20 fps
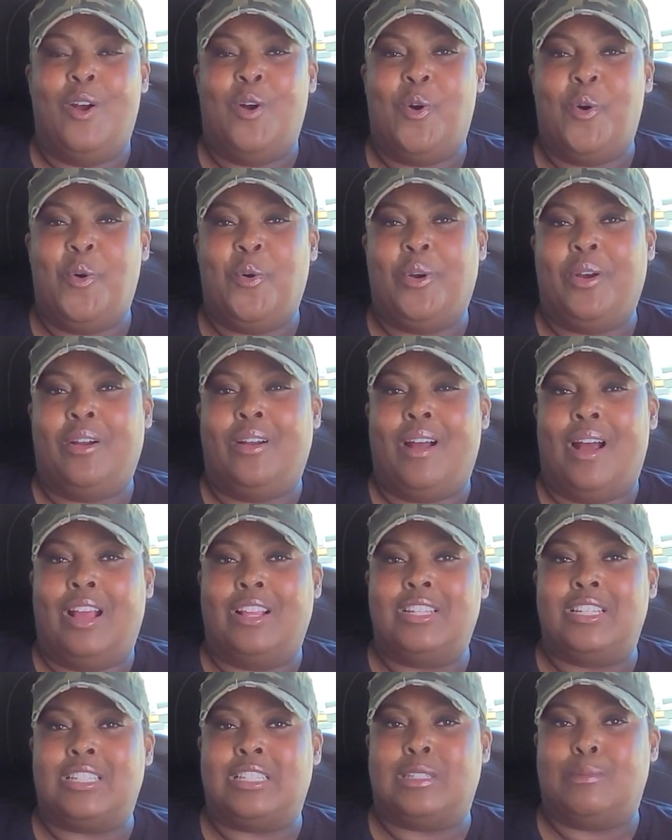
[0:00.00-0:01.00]
or I
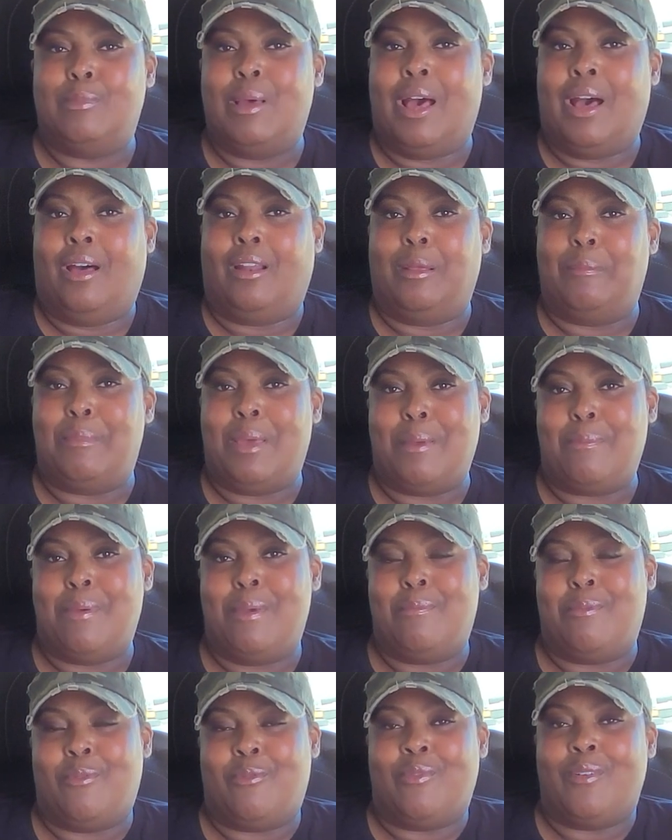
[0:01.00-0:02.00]
just smile and make
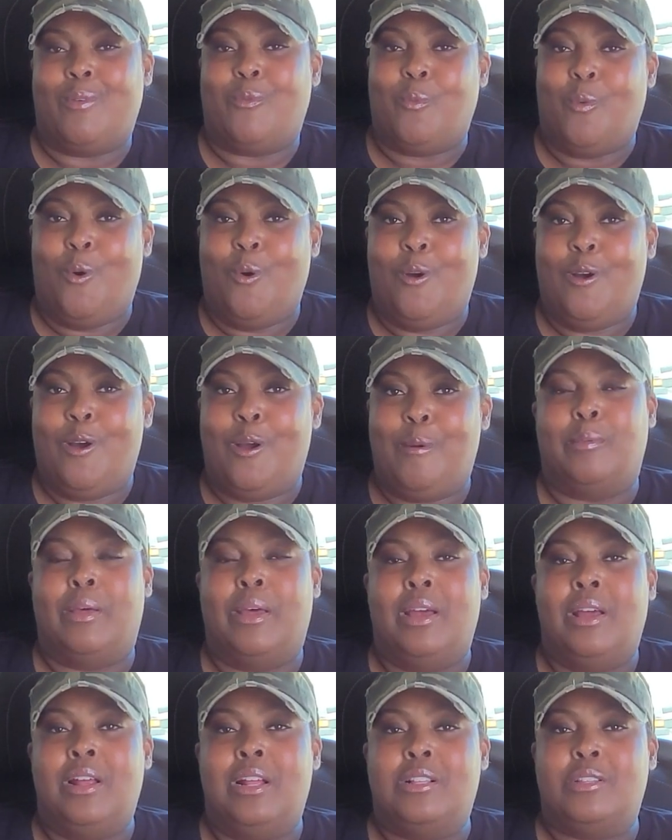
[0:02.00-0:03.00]
people feel warm
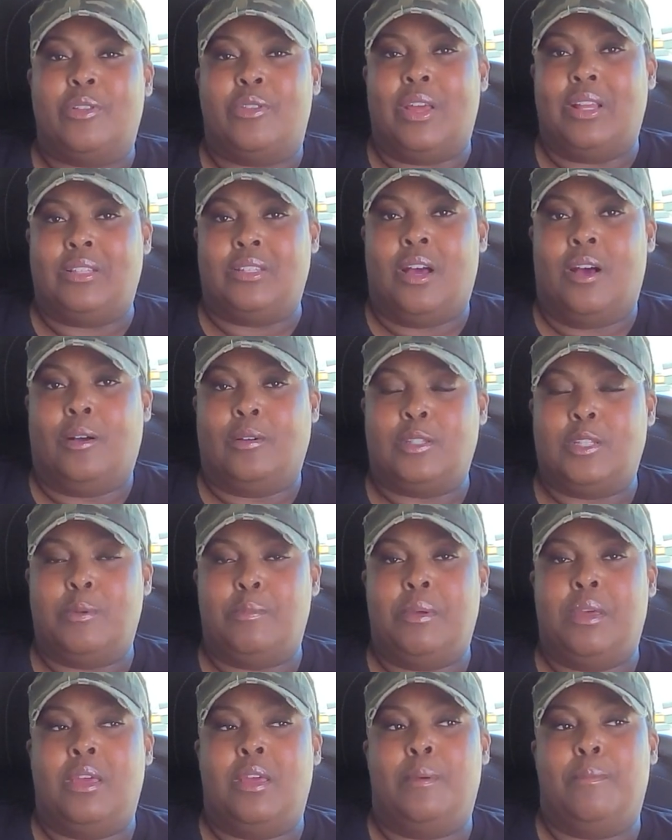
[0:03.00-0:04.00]
so they talk to
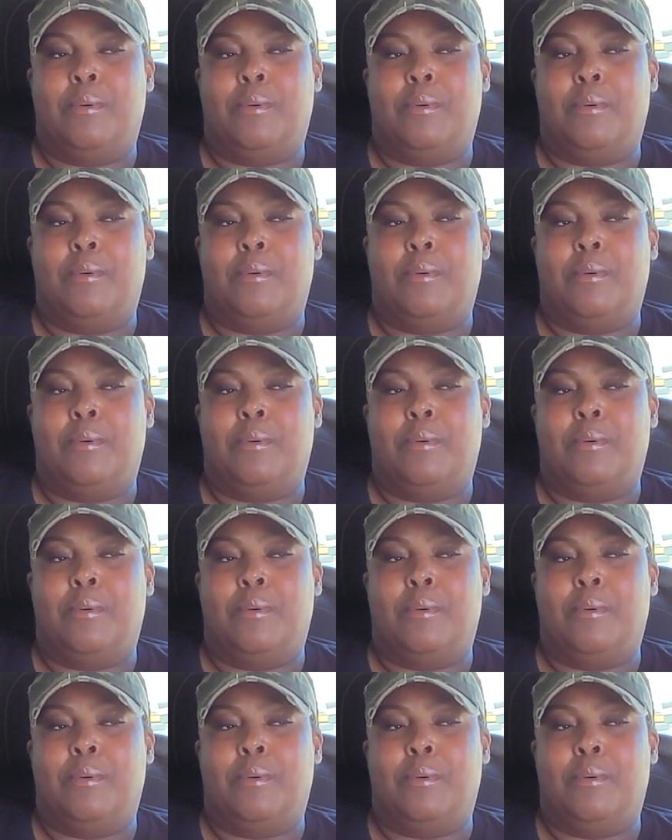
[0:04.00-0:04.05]
me.